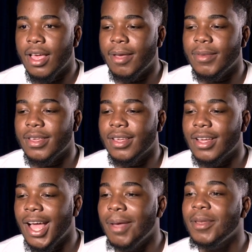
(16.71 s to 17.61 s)
I
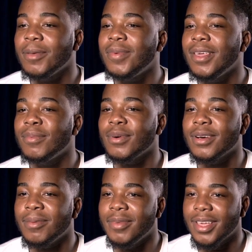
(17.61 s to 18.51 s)
mean, how many people
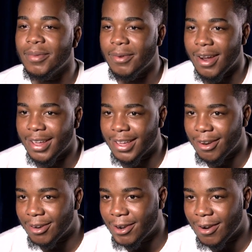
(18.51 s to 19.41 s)
could make Mariah
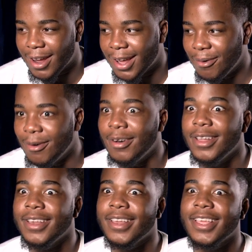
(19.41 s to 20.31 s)
Carey cry?
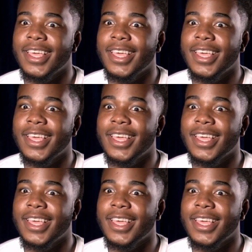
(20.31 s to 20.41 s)
One.